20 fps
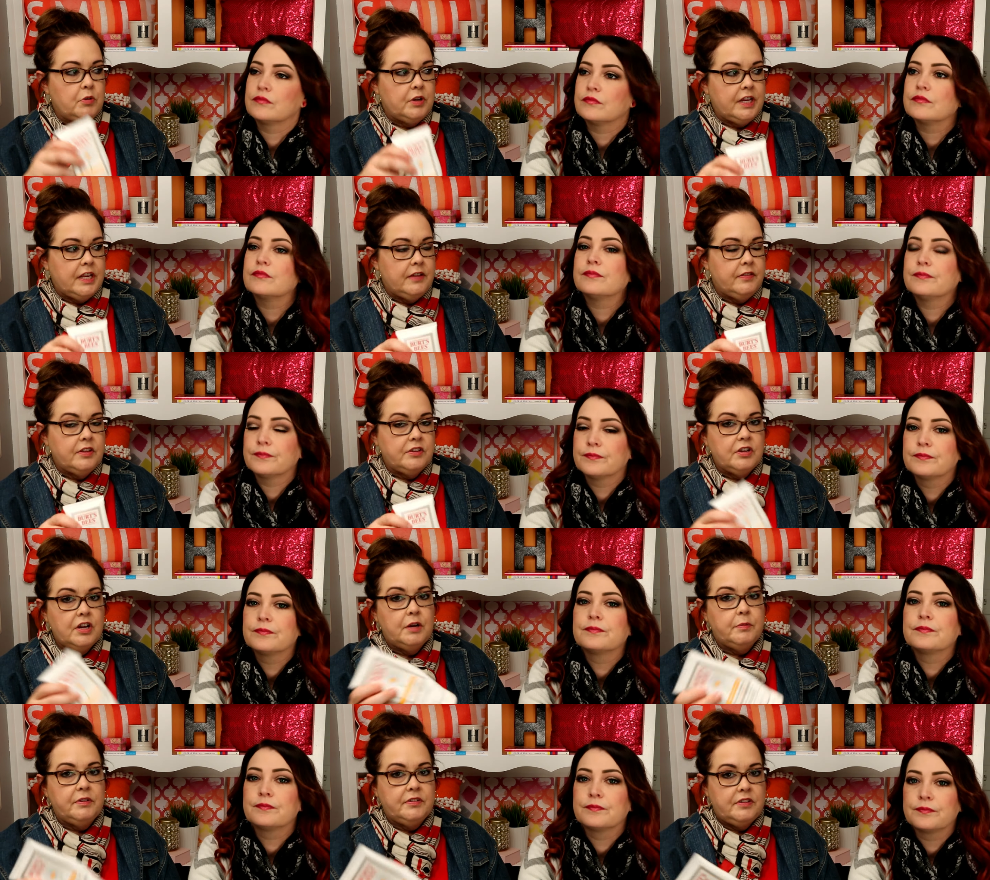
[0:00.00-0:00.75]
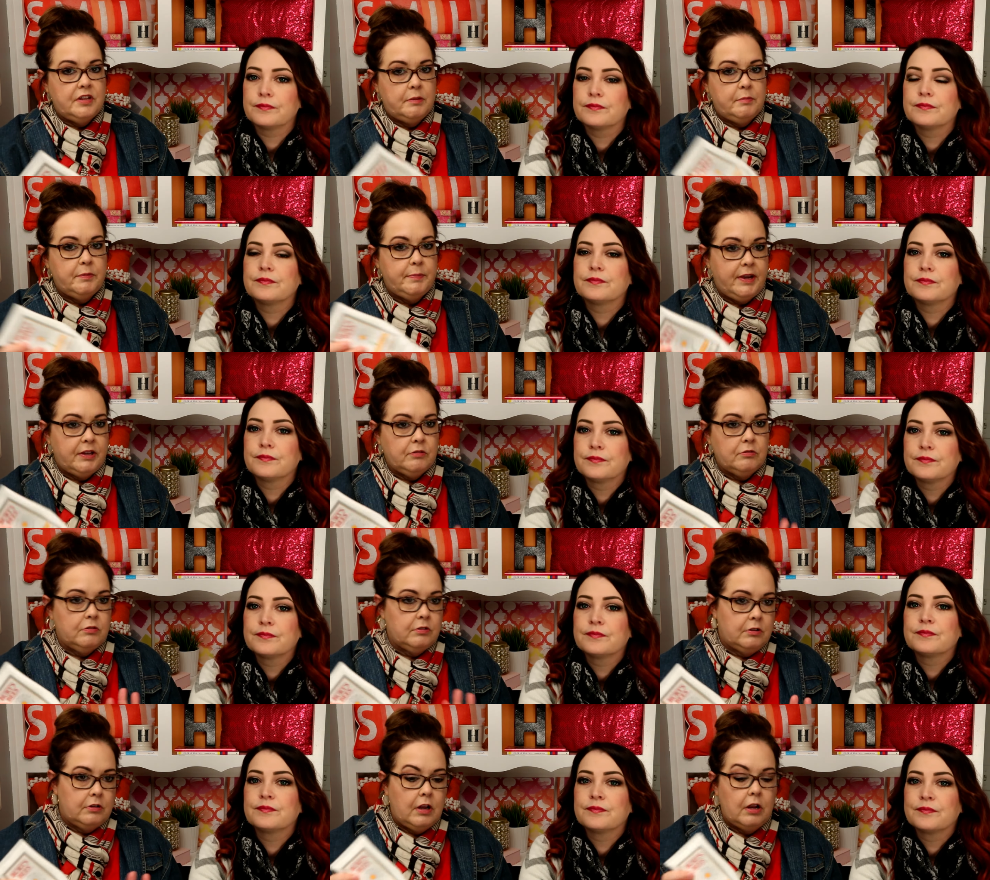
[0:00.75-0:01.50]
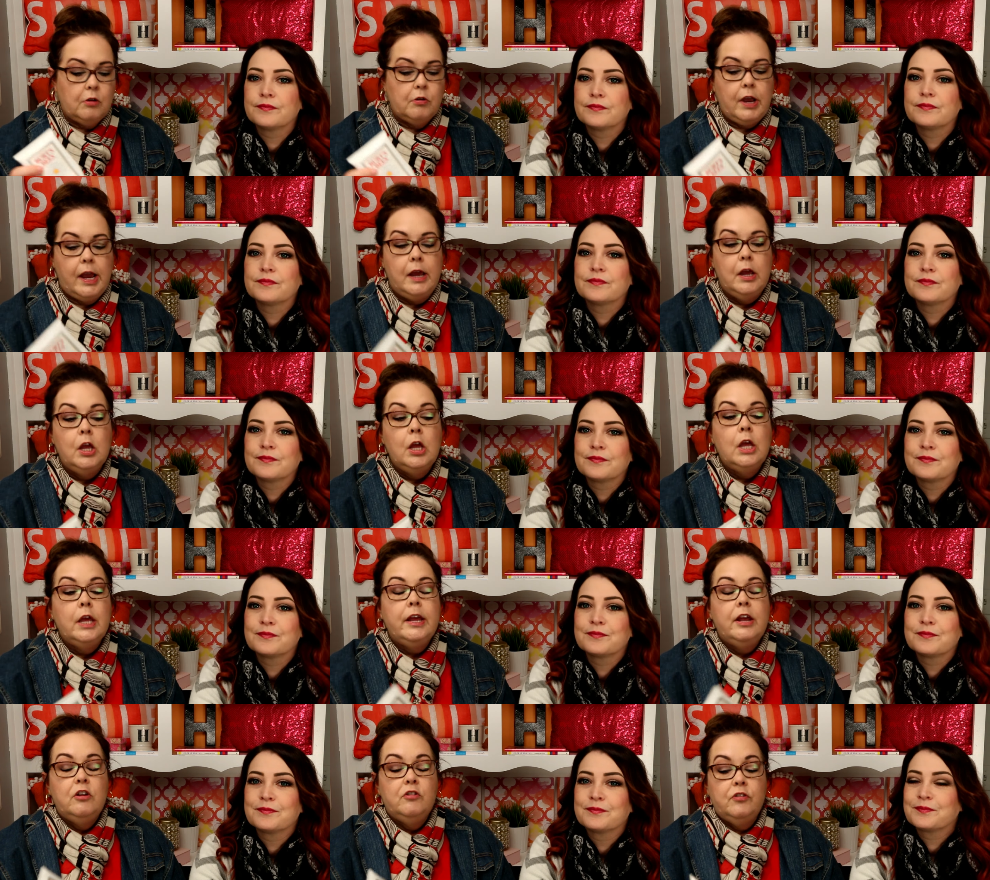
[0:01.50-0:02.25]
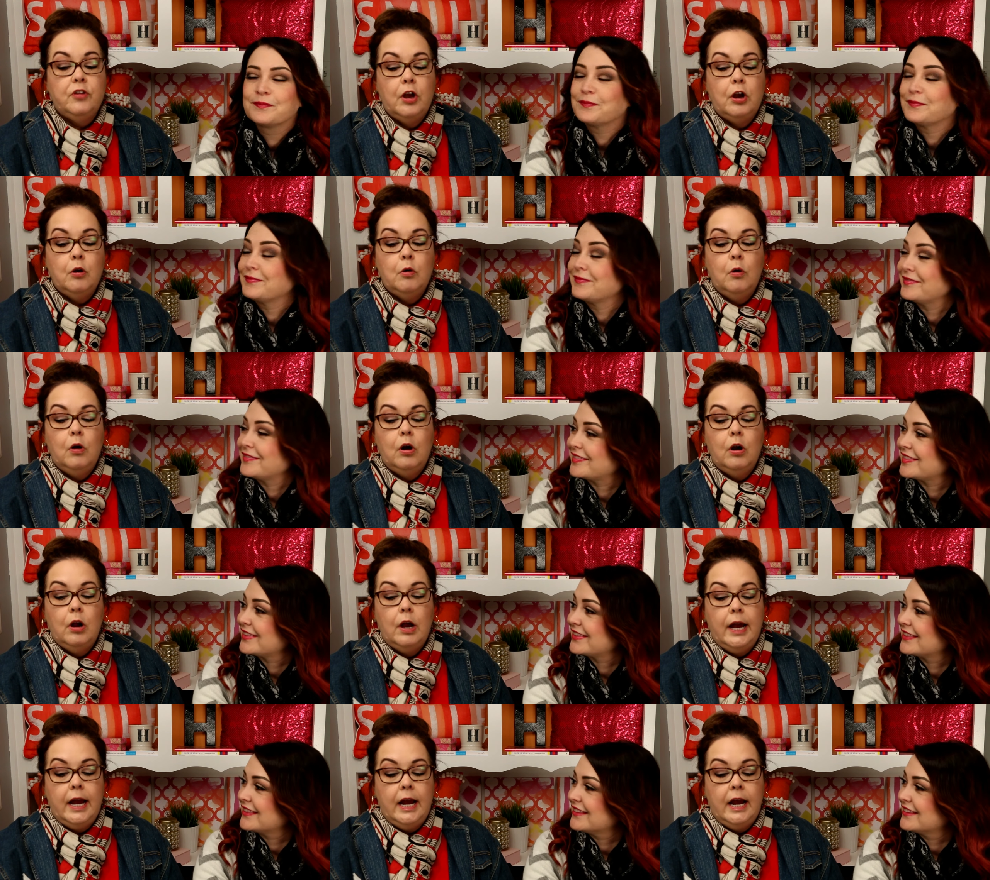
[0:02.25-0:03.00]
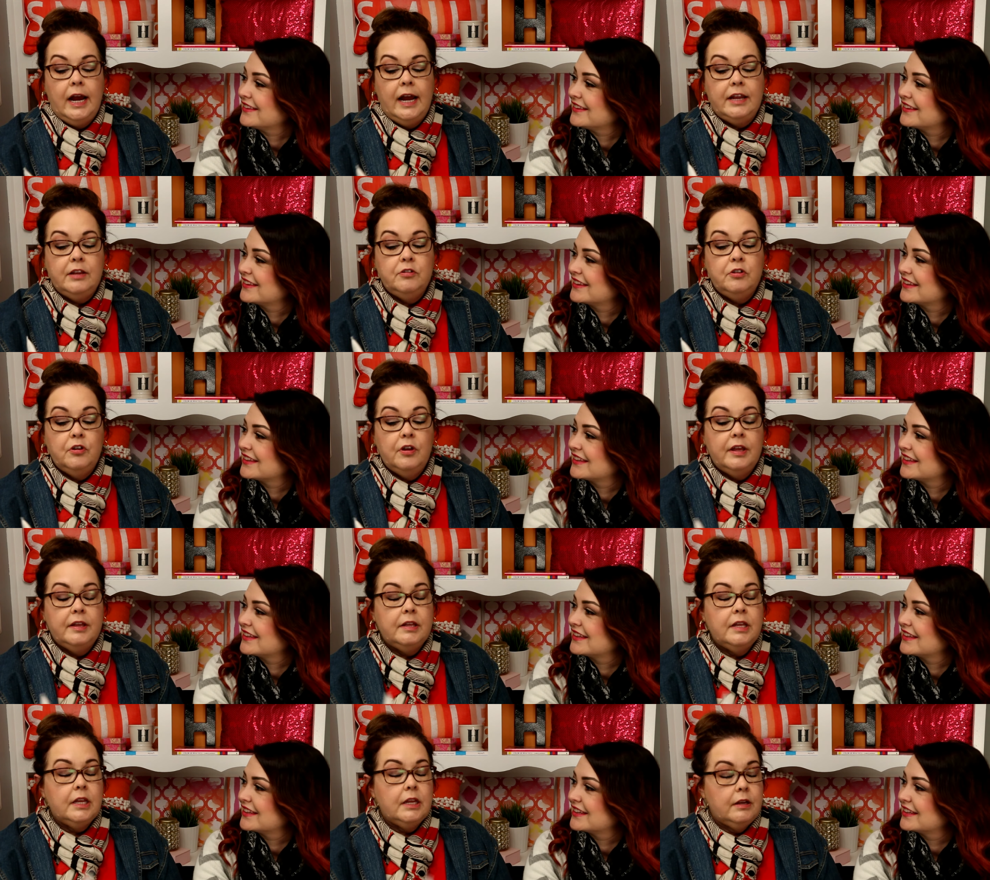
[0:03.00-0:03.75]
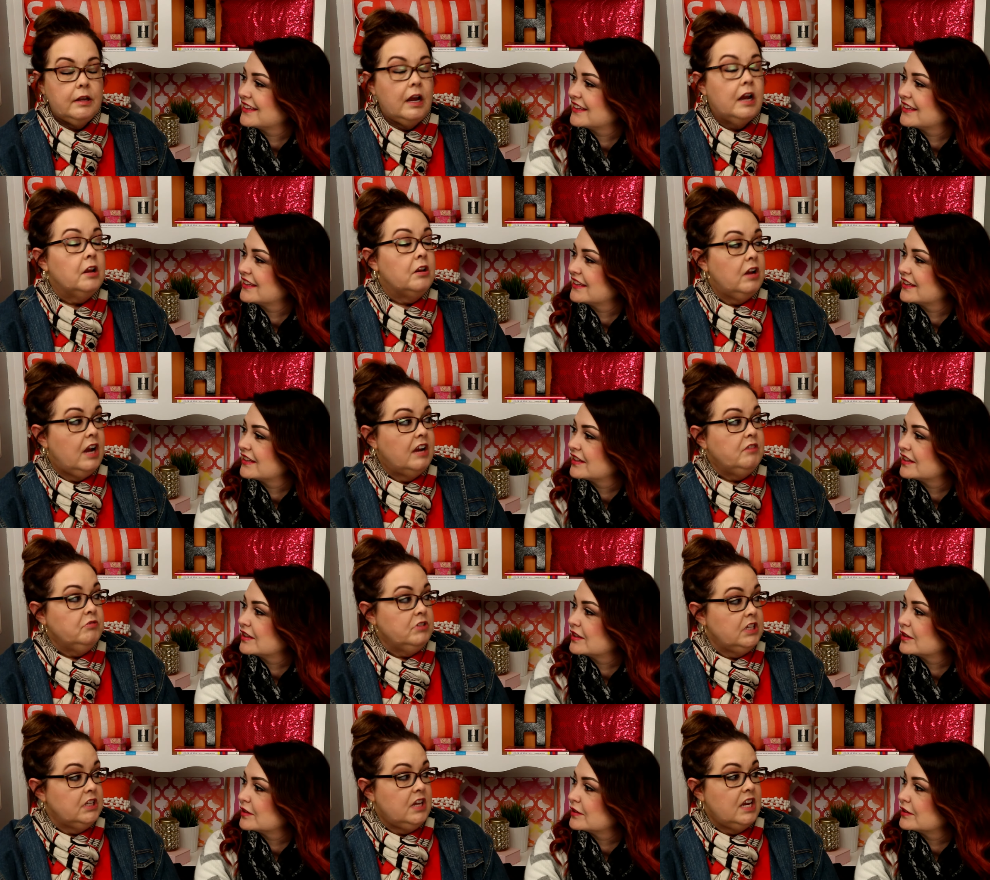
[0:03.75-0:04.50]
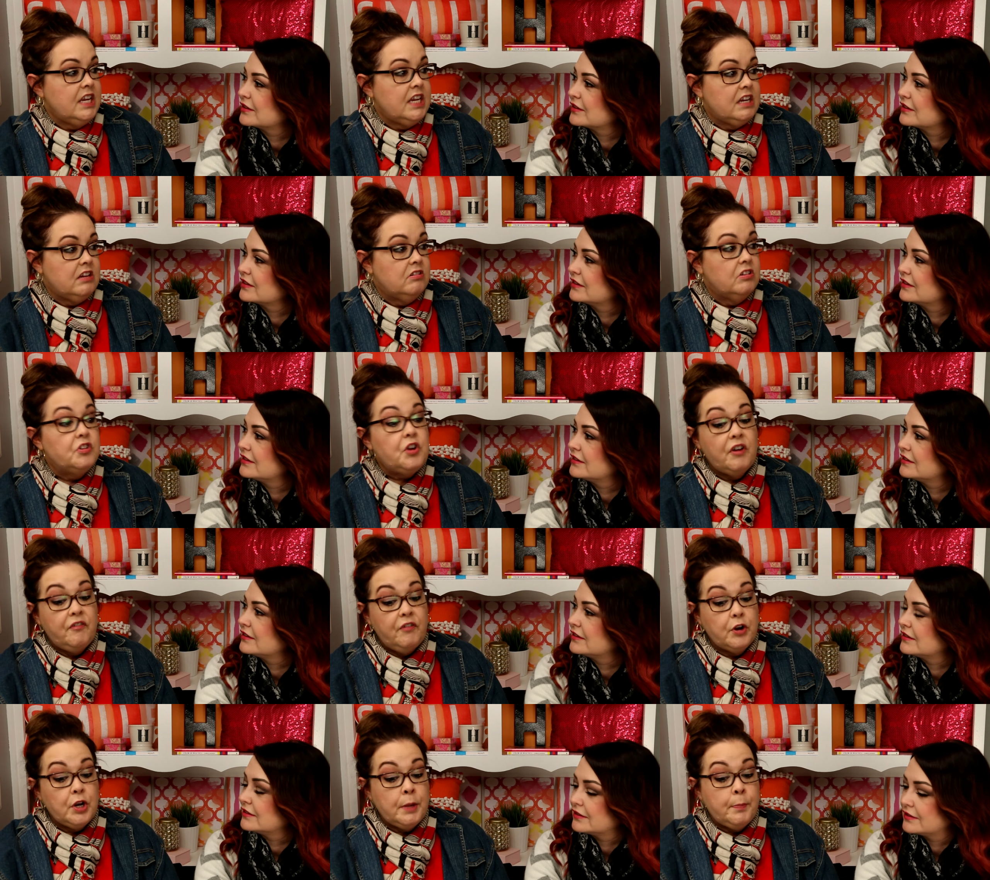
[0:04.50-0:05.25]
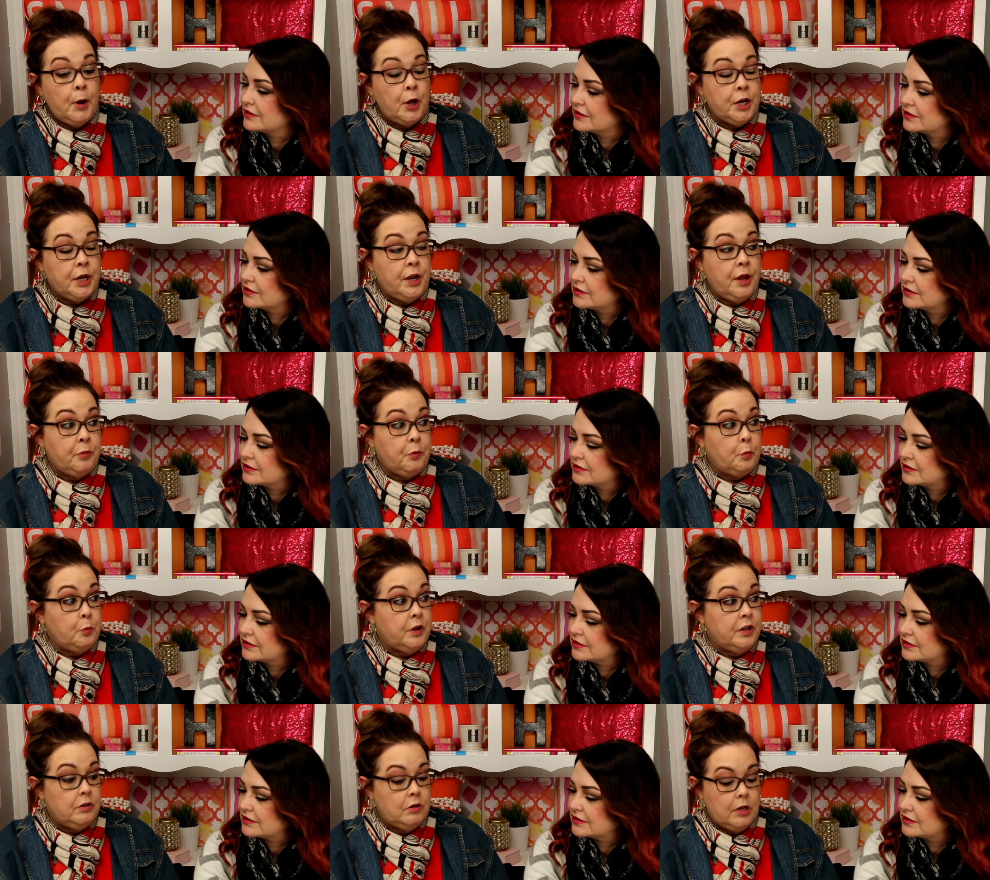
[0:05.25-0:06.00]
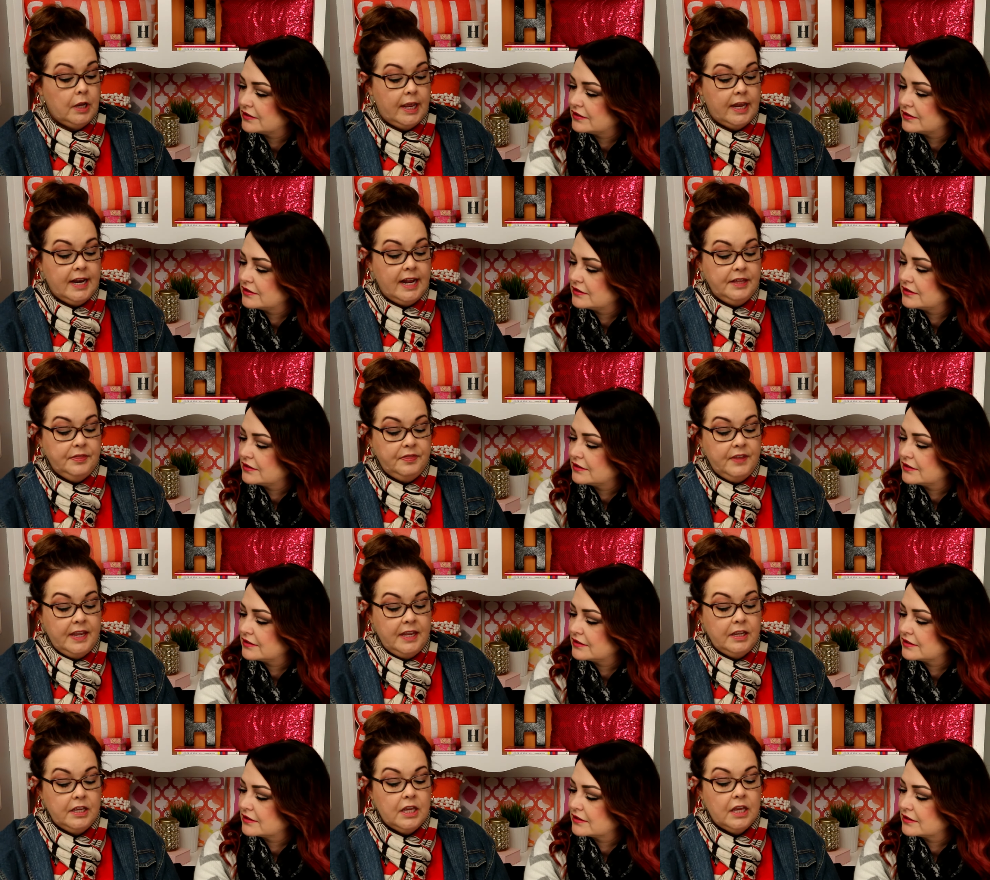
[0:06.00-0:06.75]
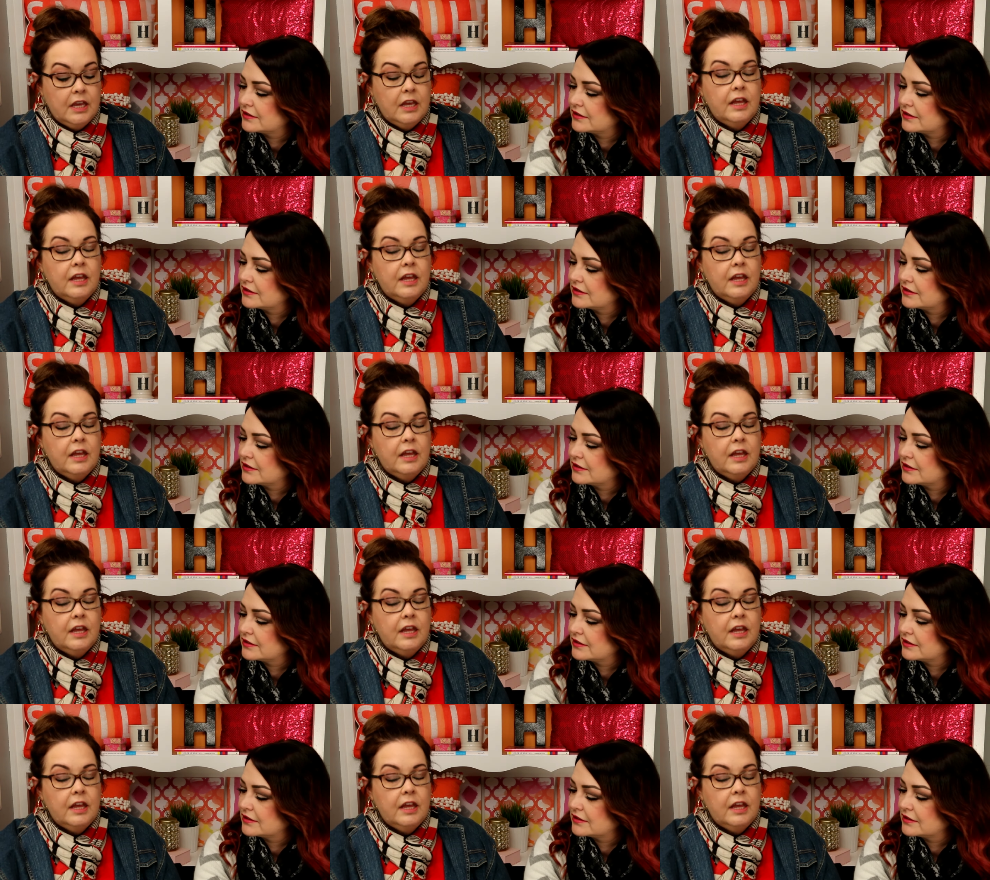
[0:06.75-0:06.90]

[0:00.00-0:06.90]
Speaker 1: when I get in the tub, because I take my bath. Okay. So I I really like it. So I've already bought another one. And I think